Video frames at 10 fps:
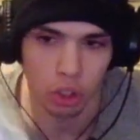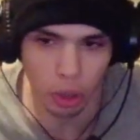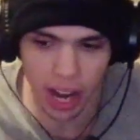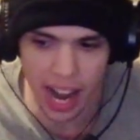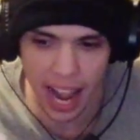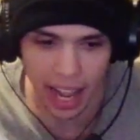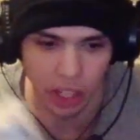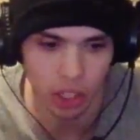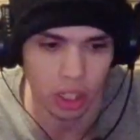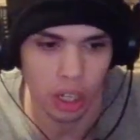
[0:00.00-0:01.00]

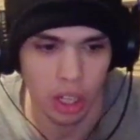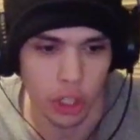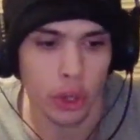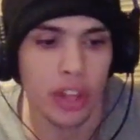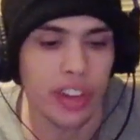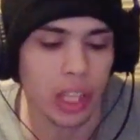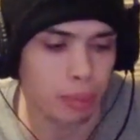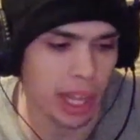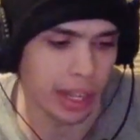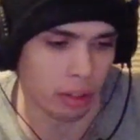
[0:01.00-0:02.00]
Trash. You don't even get to
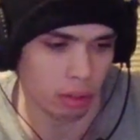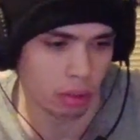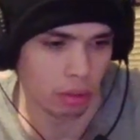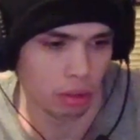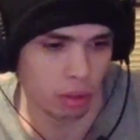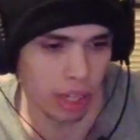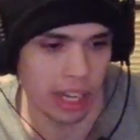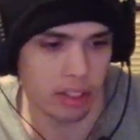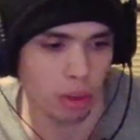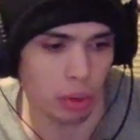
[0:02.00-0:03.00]
play.
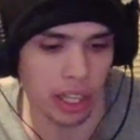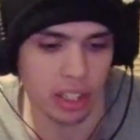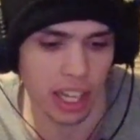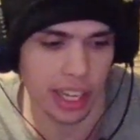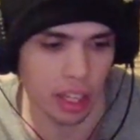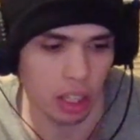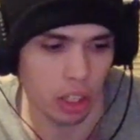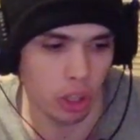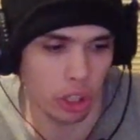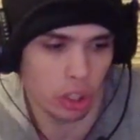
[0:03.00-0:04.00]
It's like
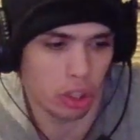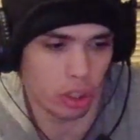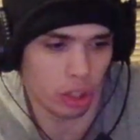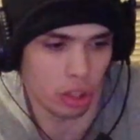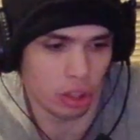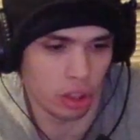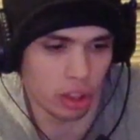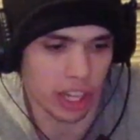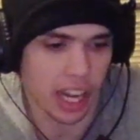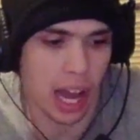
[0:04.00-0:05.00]

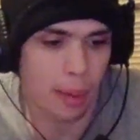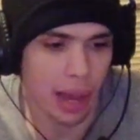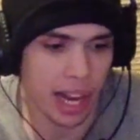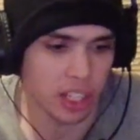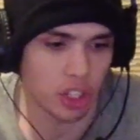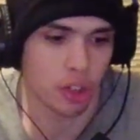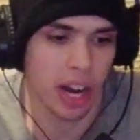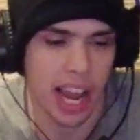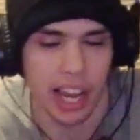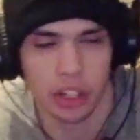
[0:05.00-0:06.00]
the combat is
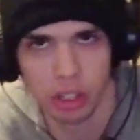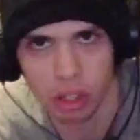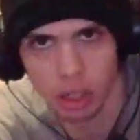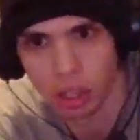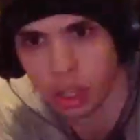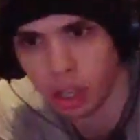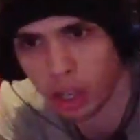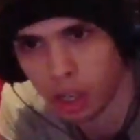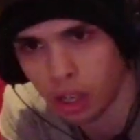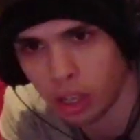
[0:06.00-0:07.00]
trash
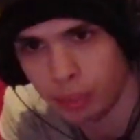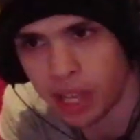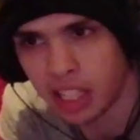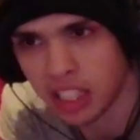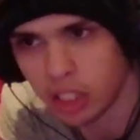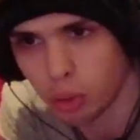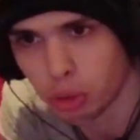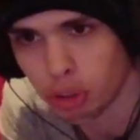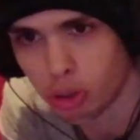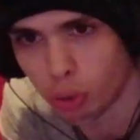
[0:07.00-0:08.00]
because it's so
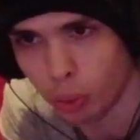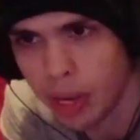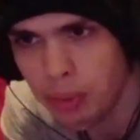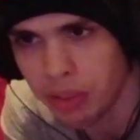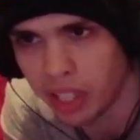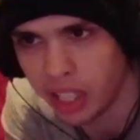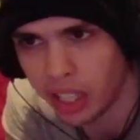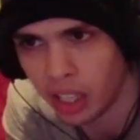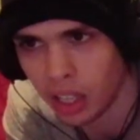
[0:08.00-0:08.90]
scripted.